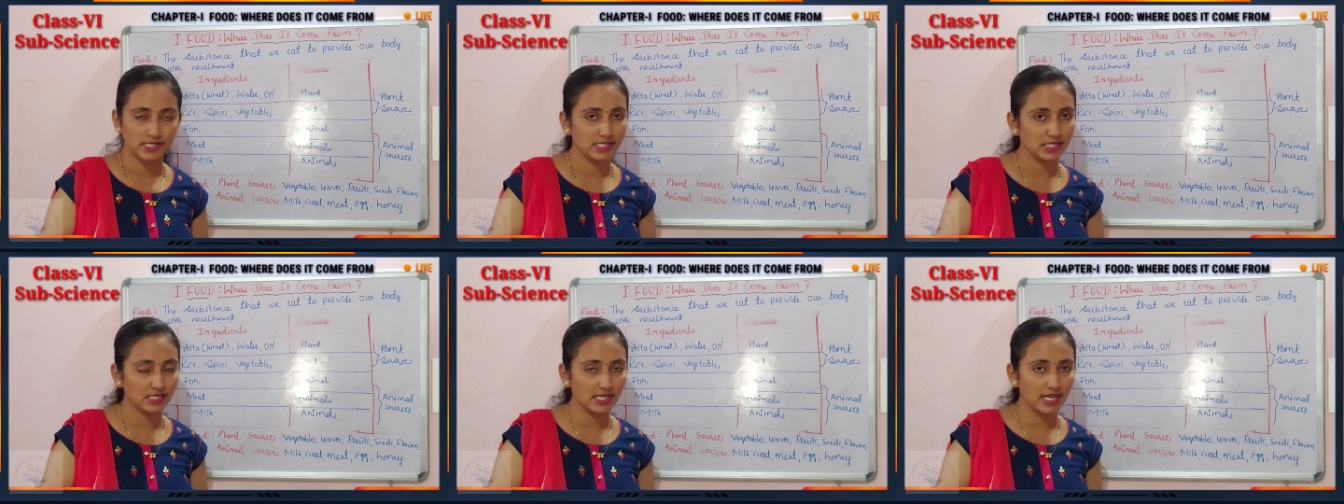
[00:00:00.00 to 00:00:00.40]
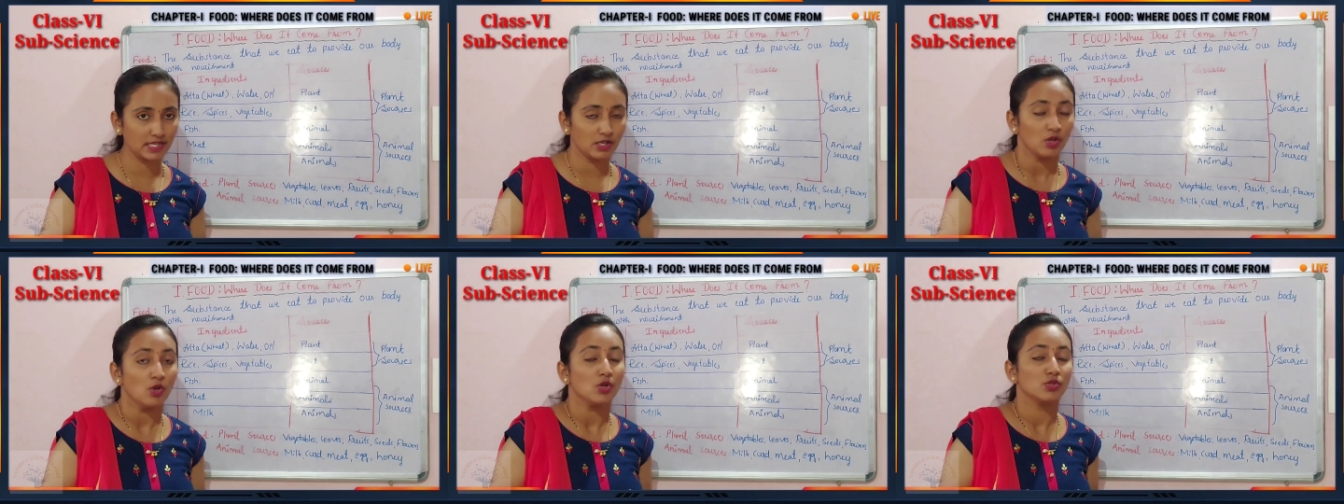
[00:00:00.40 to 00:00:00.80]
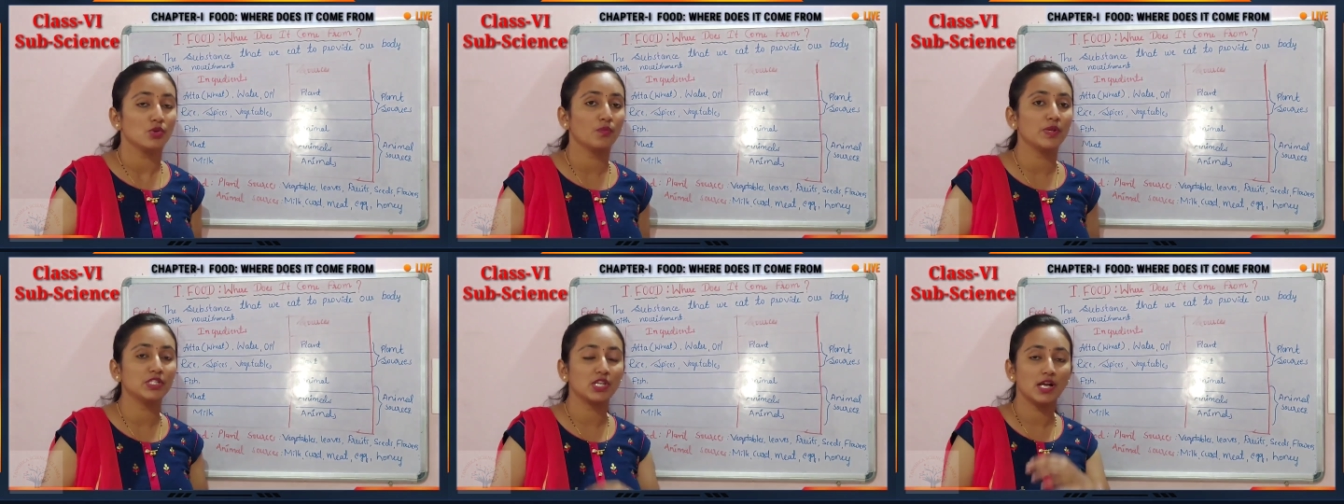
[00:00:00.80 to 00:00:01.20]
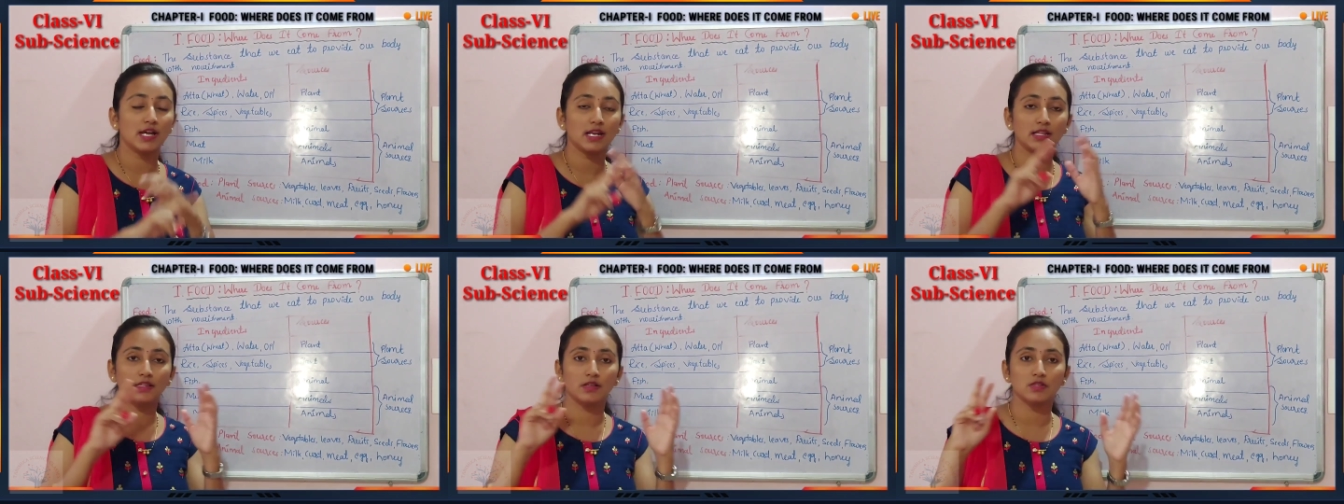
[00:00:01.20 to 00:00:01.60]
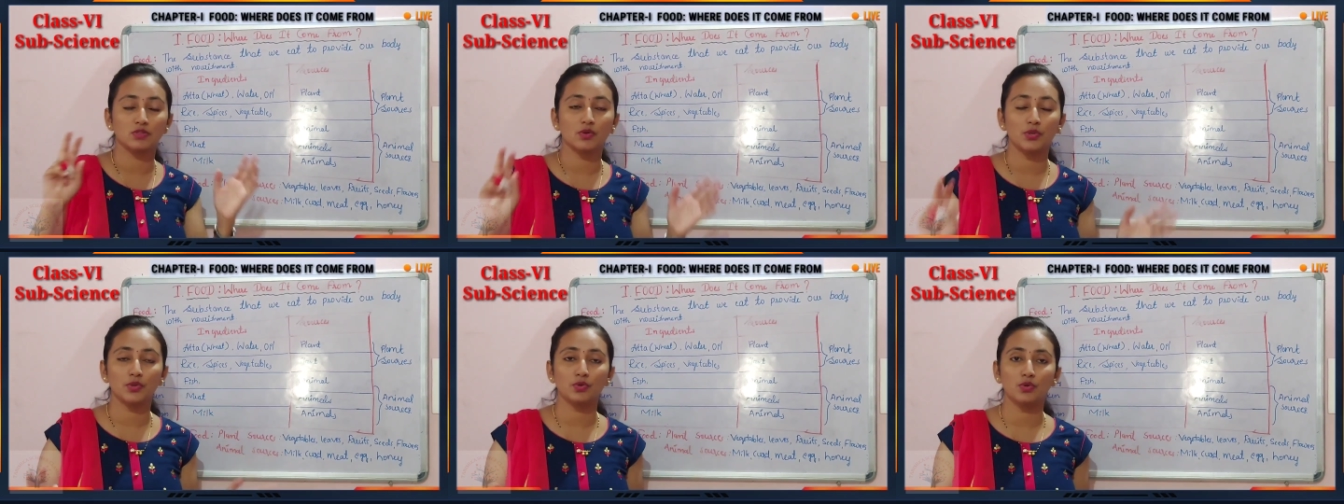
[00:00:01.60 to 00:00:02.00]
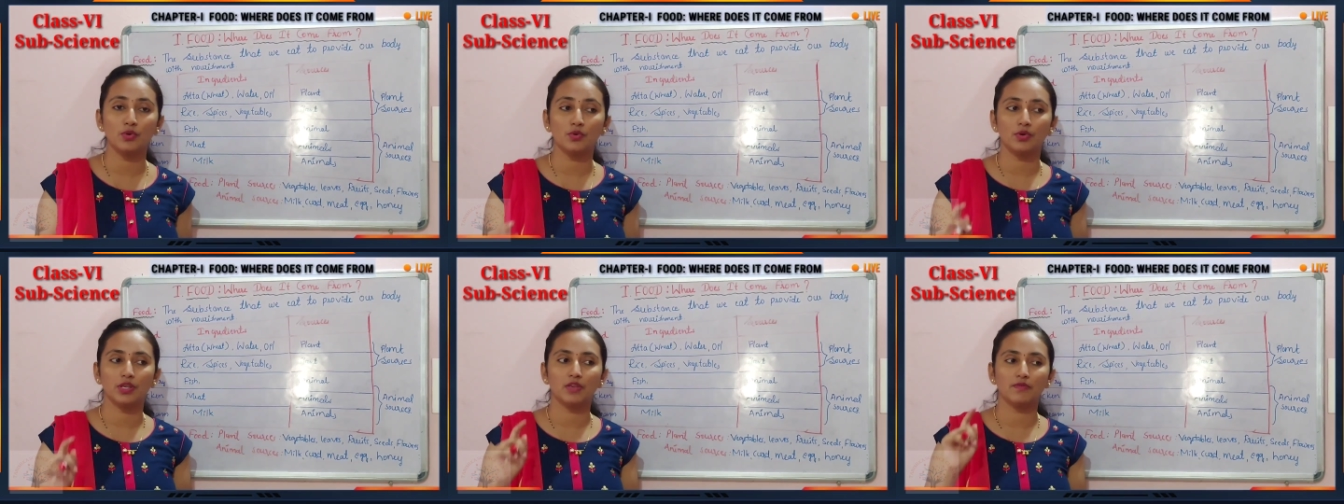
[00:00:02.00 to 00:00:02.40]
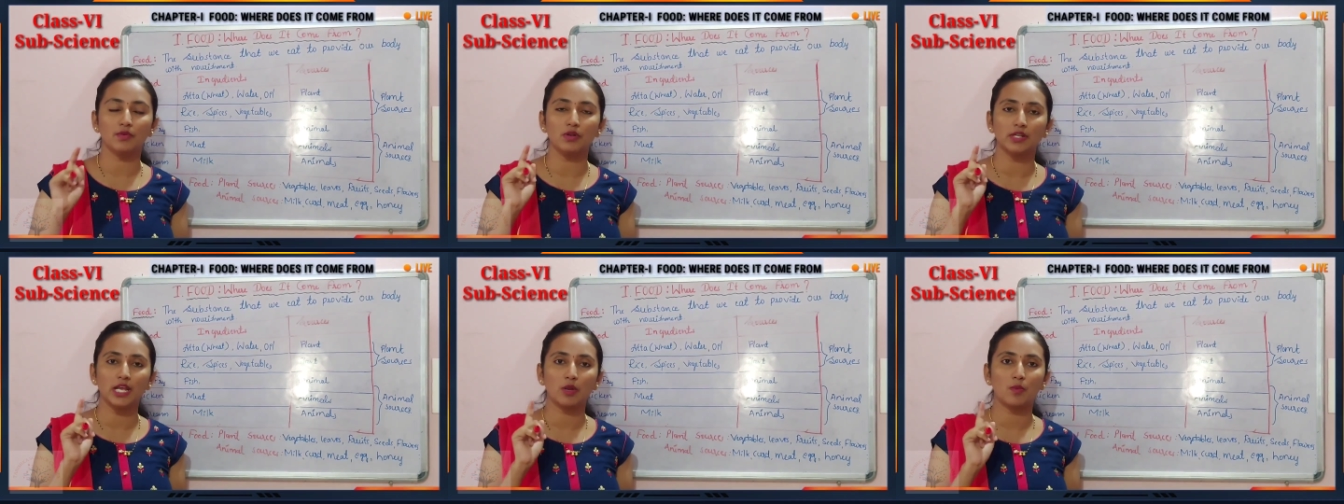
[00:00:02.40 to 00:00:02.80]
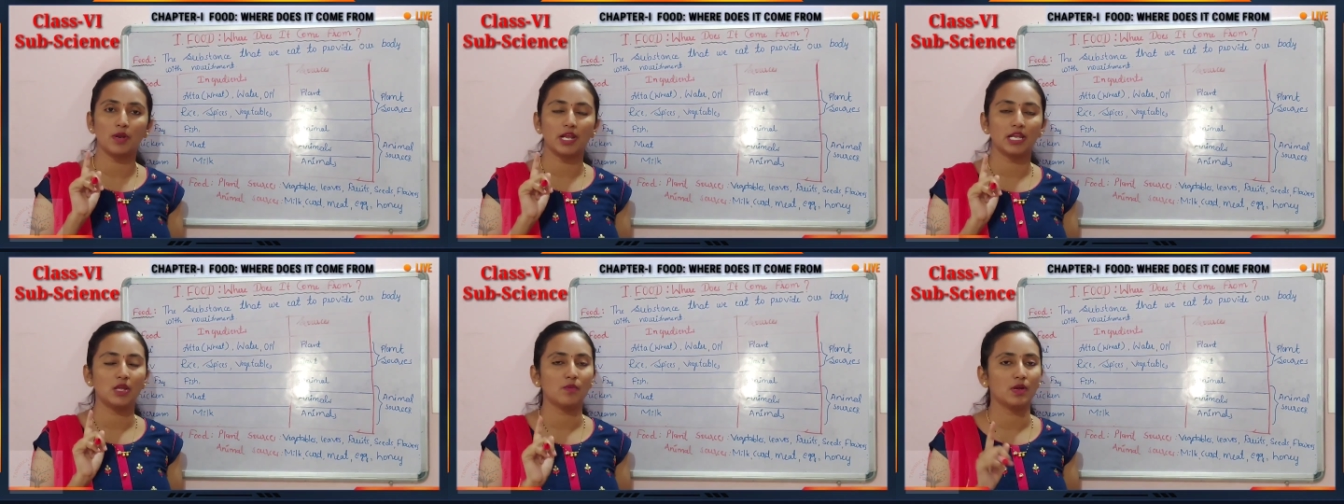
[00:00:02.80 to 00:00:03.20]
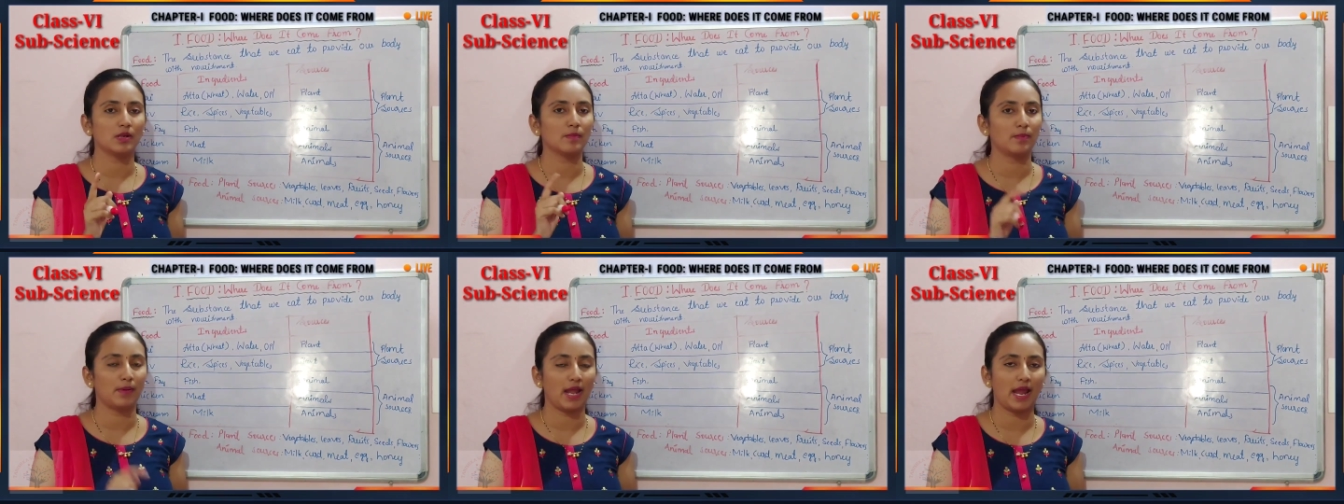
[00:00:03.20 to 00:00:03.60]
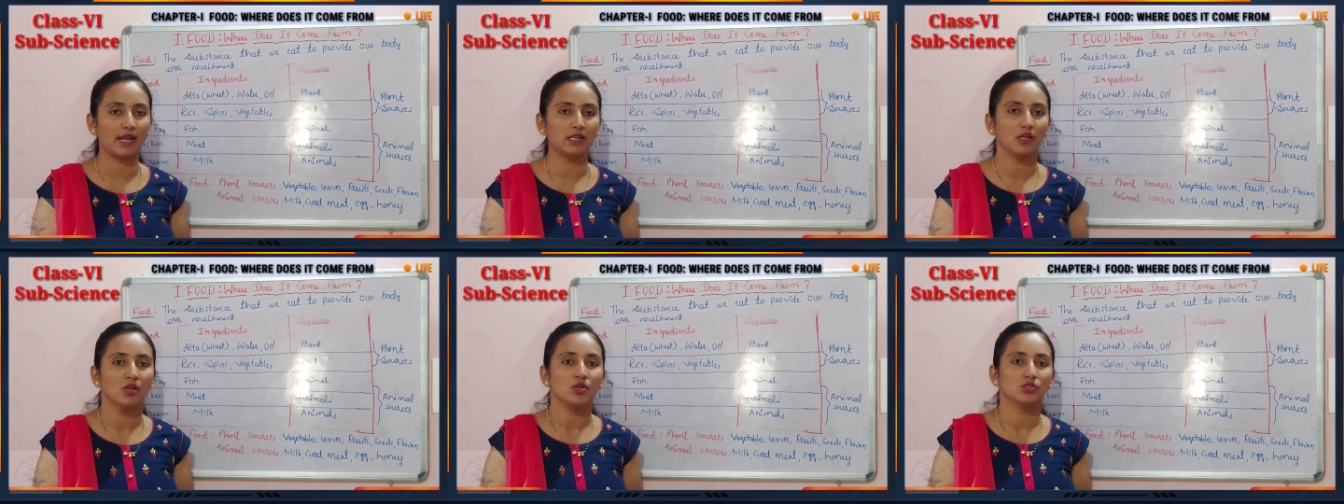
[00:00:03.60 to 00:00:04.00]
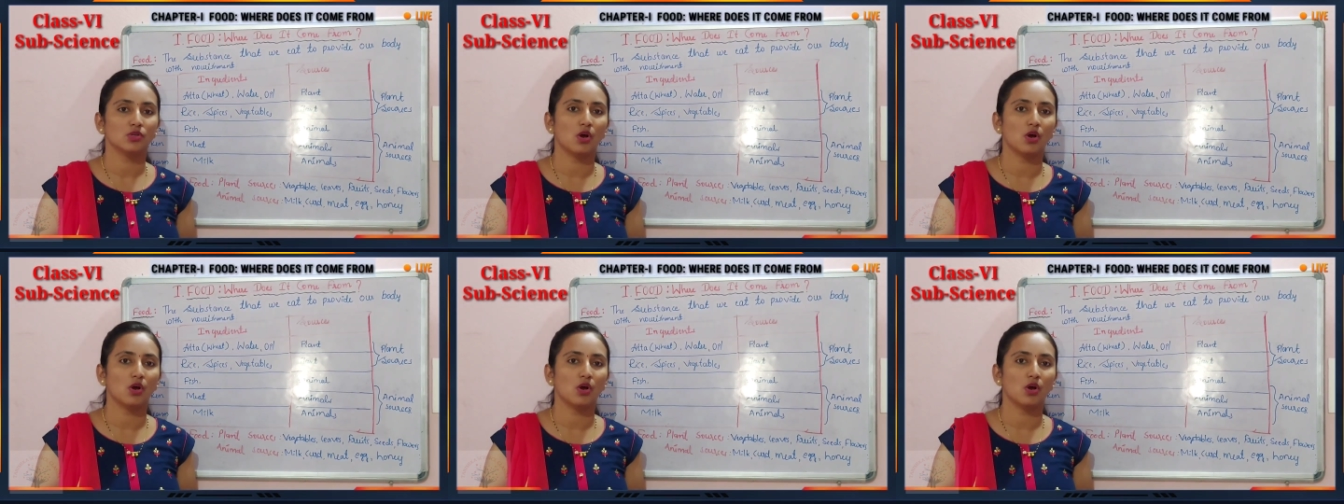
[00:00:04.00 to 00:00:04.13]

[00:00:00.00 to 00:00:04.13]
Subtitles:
Is it right? So if you take any one plant,